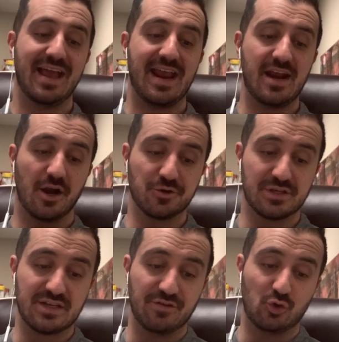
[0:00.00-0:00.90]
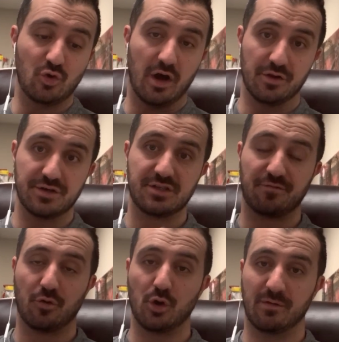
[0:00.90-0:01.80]
eight hundred seventy-two dollars
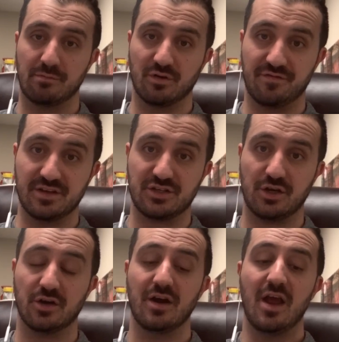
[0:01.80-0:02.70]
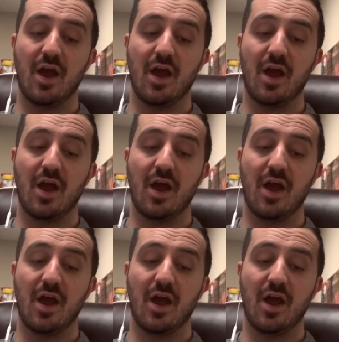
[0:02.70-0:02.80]
for November of this year,